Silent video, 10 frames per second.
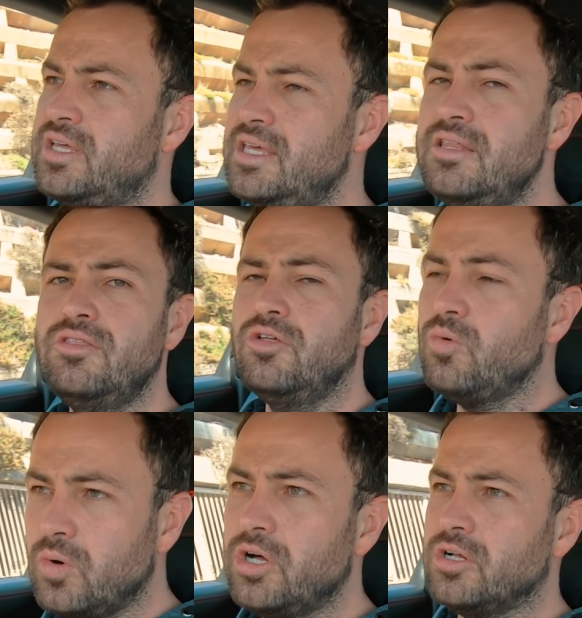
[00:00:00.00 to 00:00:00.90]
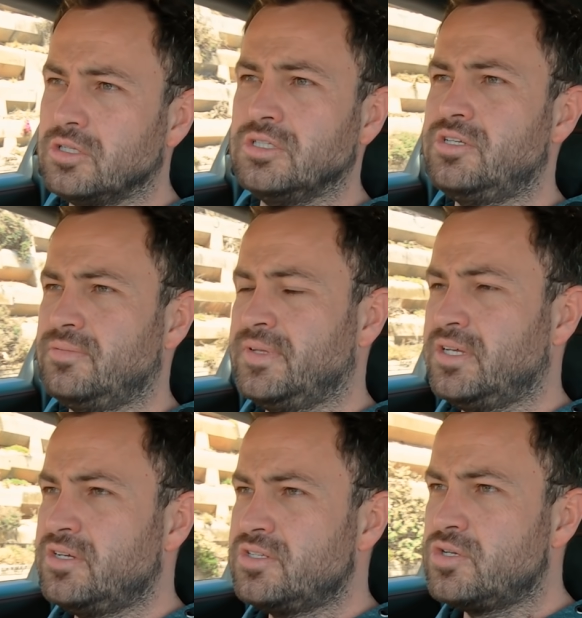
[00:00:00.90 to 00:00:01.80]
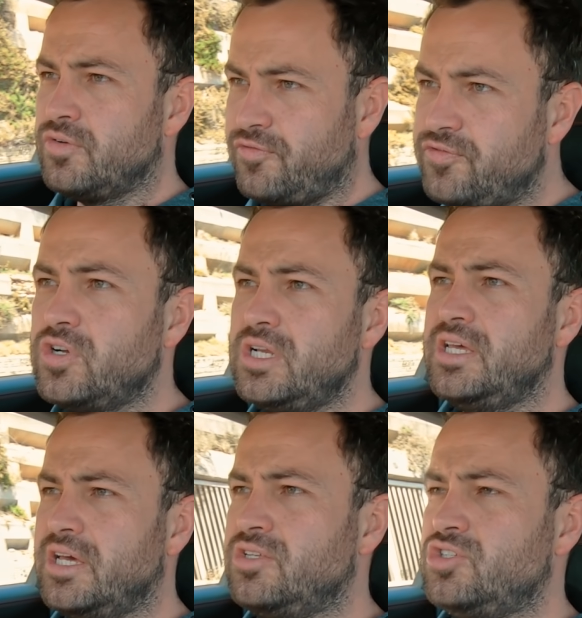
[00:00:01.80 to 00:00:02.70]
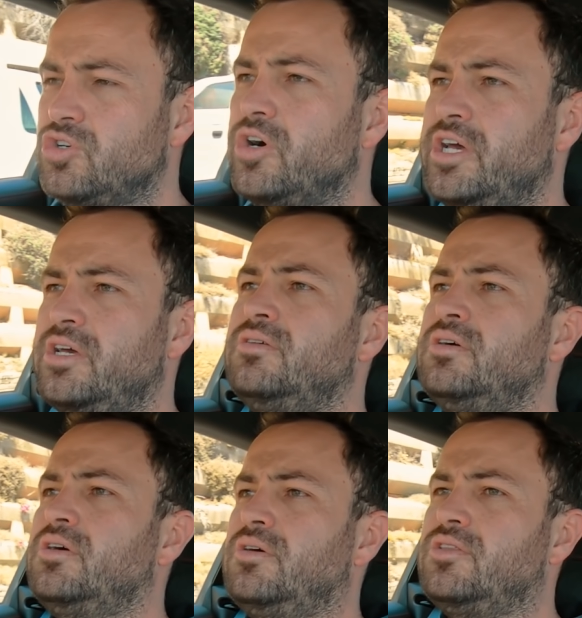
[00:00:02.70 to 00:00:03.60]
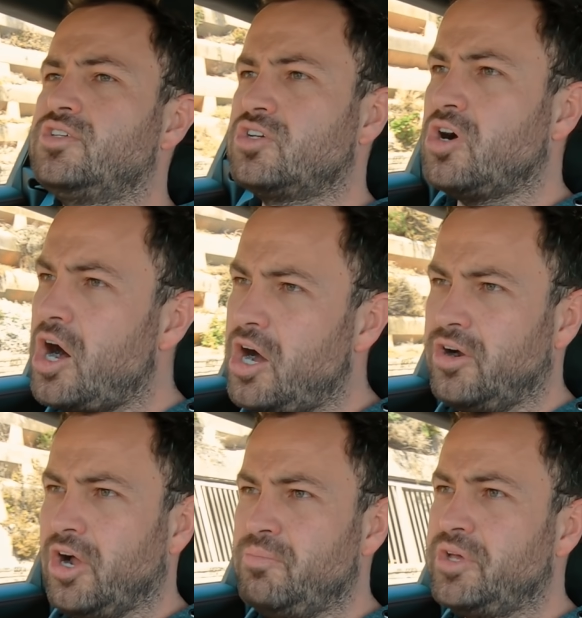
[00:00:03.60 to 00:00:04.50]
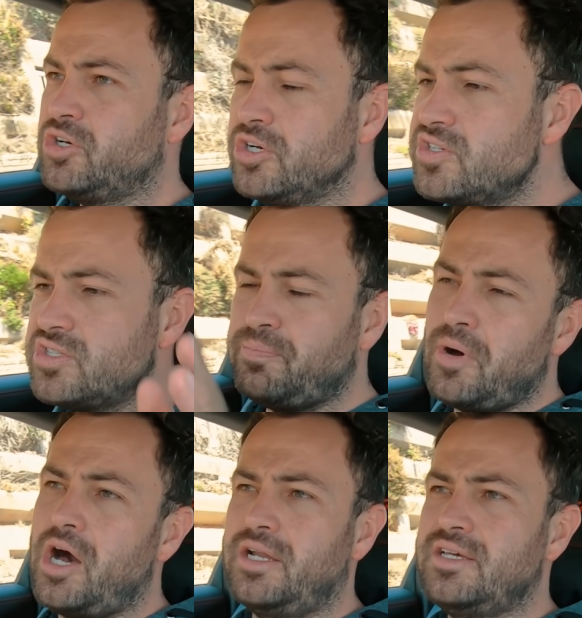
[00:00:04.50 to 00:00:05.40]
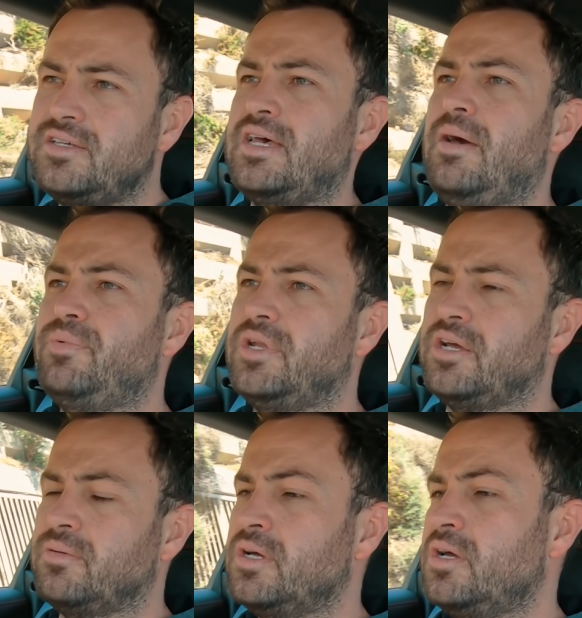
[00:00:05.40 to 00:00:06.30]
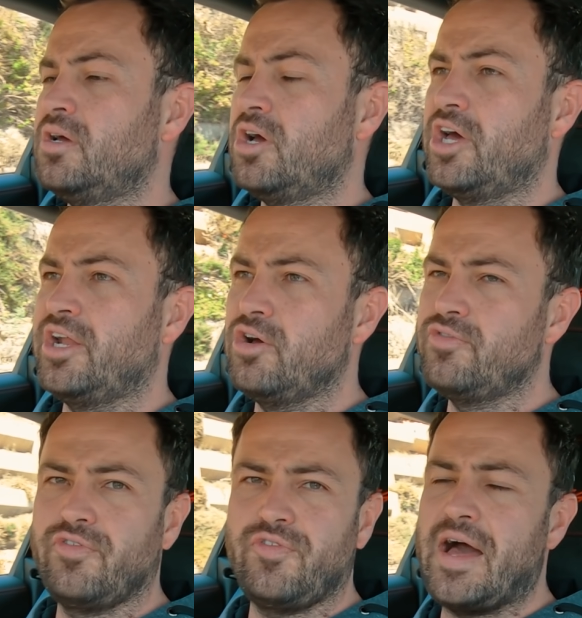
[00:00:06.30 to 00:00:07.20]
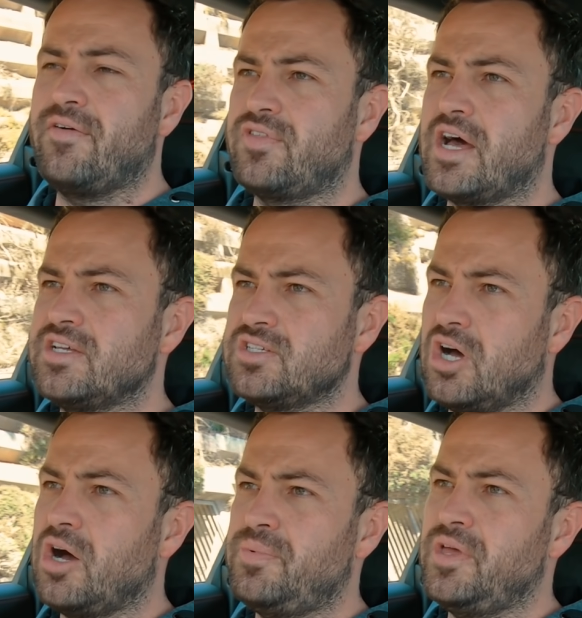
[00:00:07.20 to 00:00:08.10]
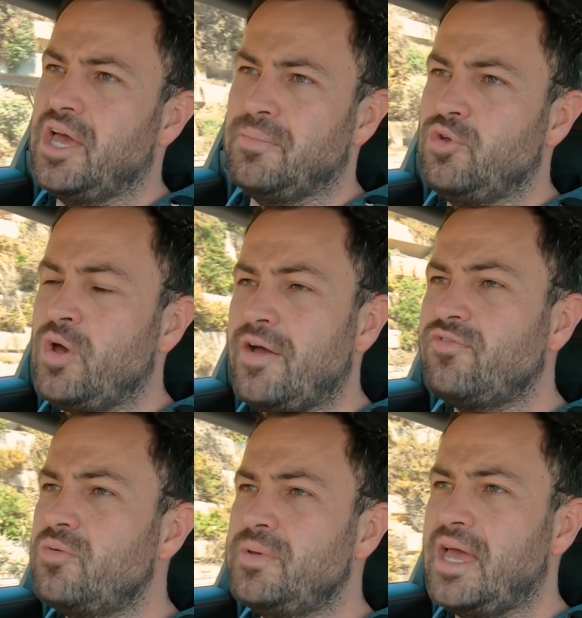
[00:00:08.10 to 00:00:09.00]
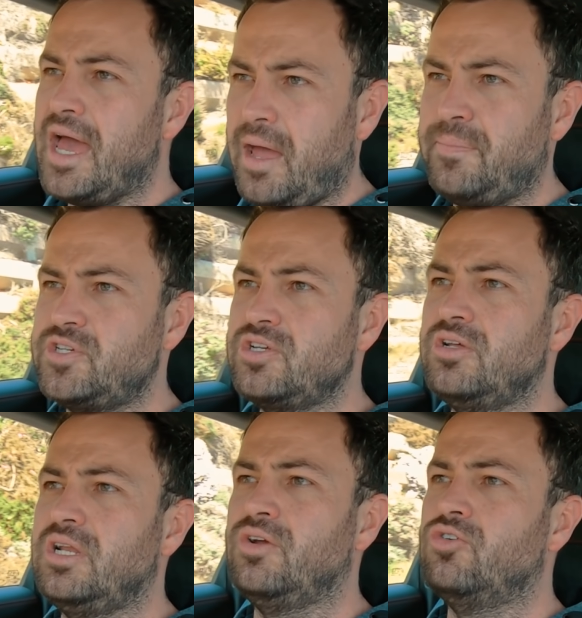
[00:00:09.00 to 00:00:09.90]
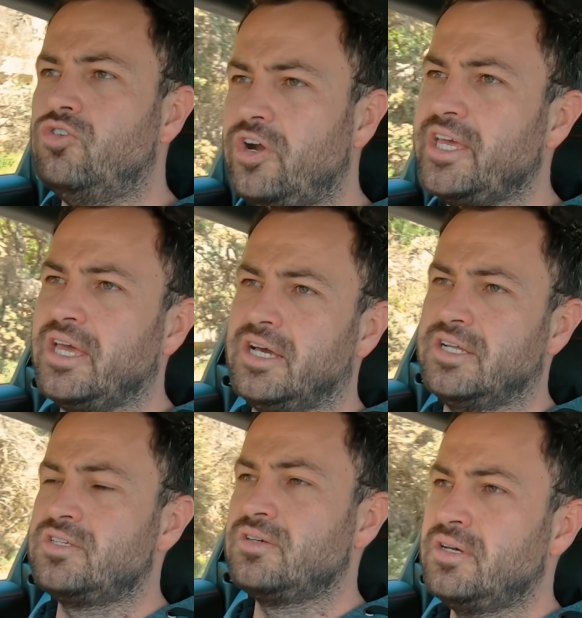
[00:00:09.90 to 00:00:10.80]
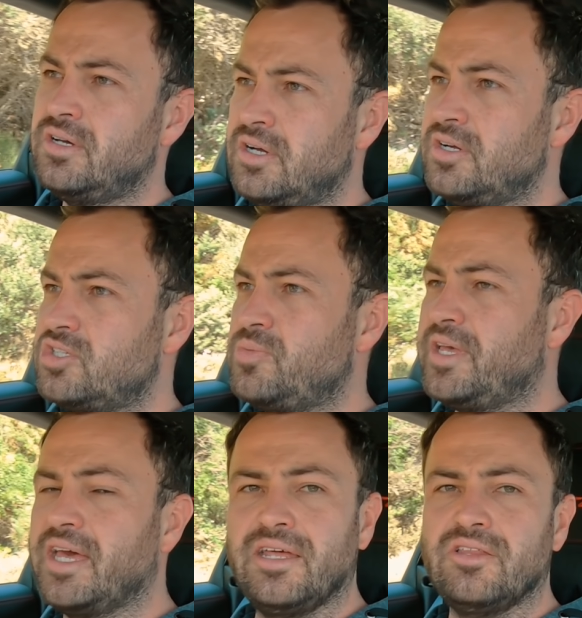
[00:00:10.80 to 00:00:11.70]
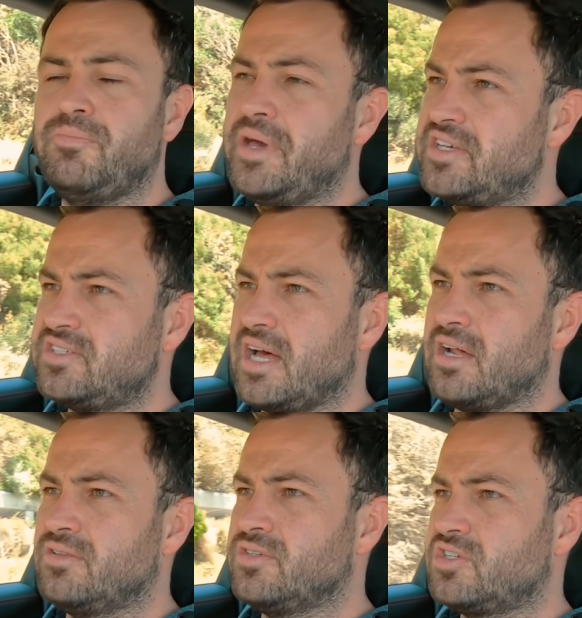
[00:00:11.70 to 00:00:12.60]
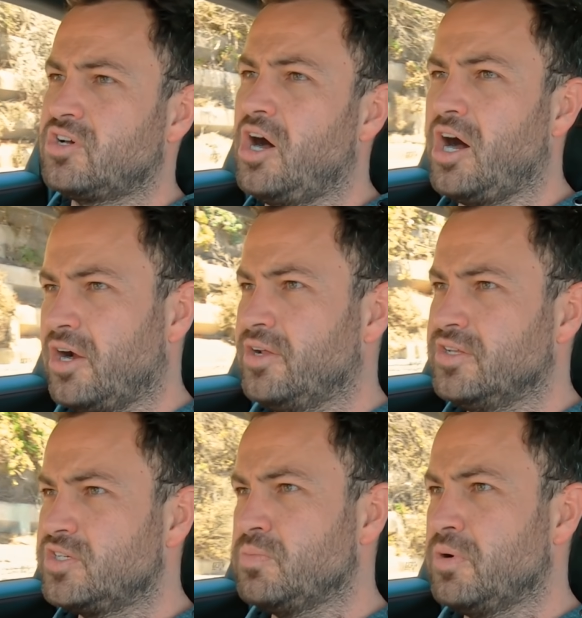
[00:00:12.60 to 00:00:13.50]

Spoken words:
in the world to fully enjoy this car on. Because the party is happening at over 5,000 RPM, you have to be absolutely ringing it to be getting the best out of this car and this